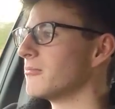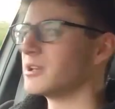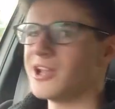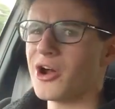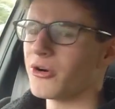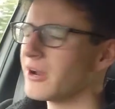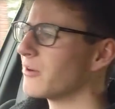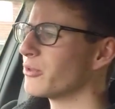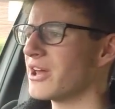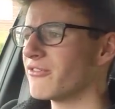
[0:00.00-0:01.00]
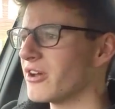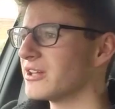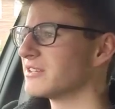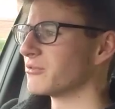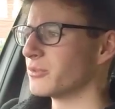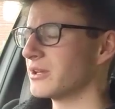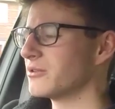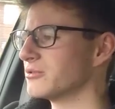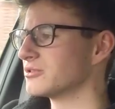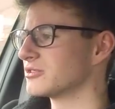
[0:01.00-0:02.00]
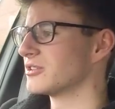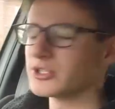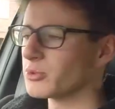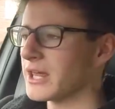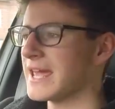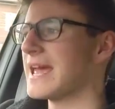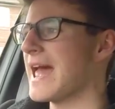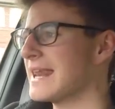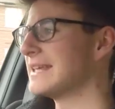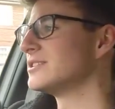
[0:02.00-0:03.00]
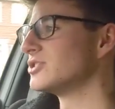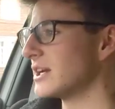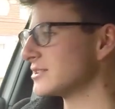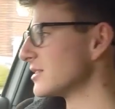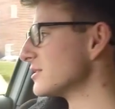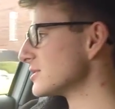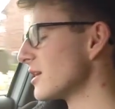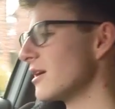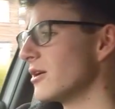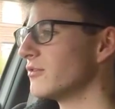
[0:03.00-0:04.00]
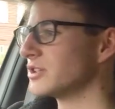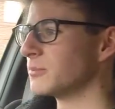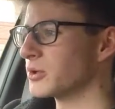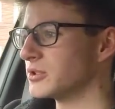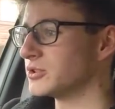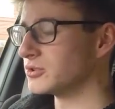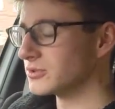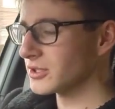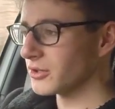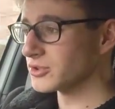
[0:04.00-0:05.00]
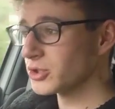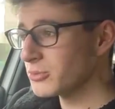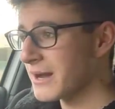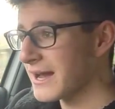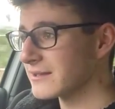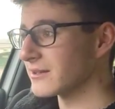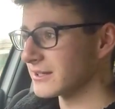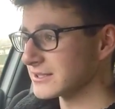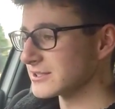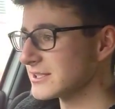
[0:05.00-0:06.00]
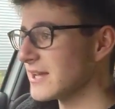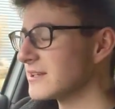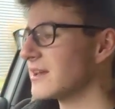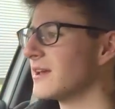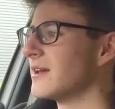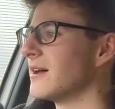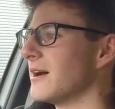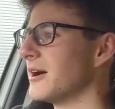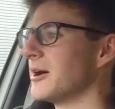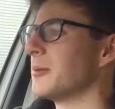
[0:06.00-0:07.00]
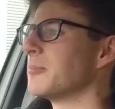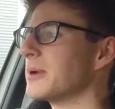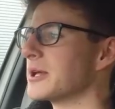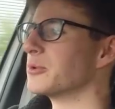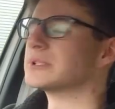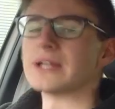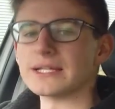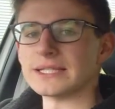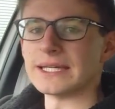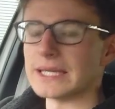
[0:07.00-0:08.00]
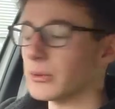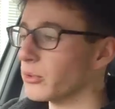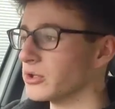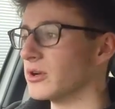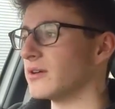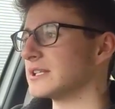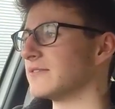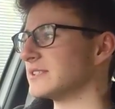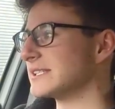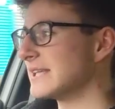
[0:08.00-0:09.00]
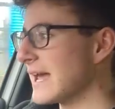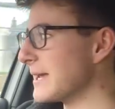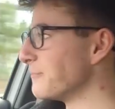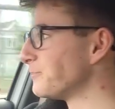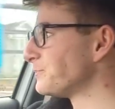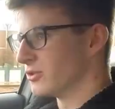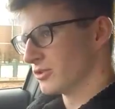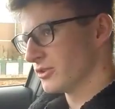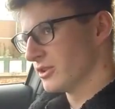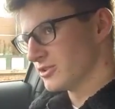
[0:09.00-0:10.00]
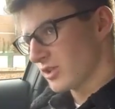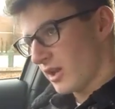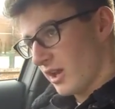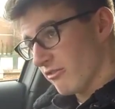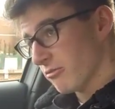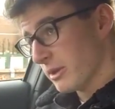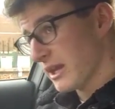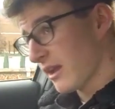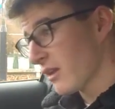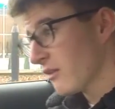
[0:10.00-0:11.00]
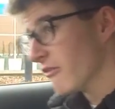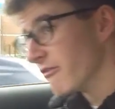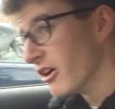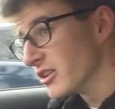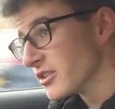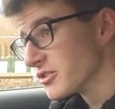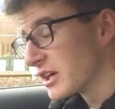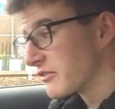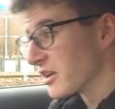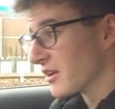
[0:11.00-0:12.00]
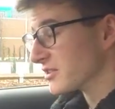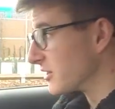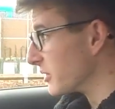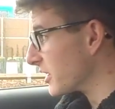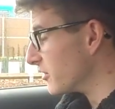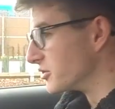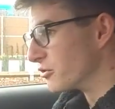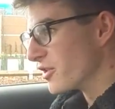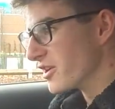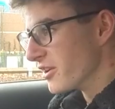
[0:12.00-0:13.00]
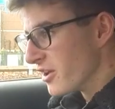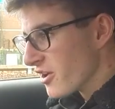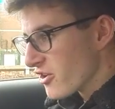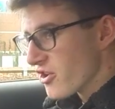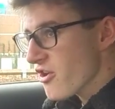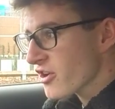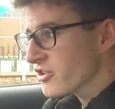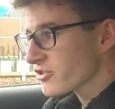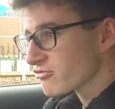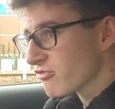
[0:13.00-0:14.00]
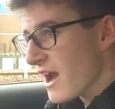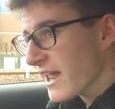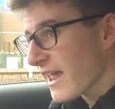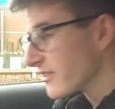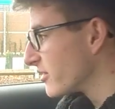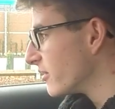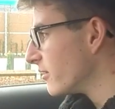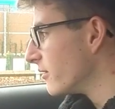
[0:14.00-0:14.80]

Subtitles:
lower it, whatever, different wheels. I just want to hear any suggestions. Obviously I'm not going to go too mad like I just said, but I always like to hear what you guys have to say. Oh, I think you just love being first at the traffic lights, and then when it goes green you can just rag it.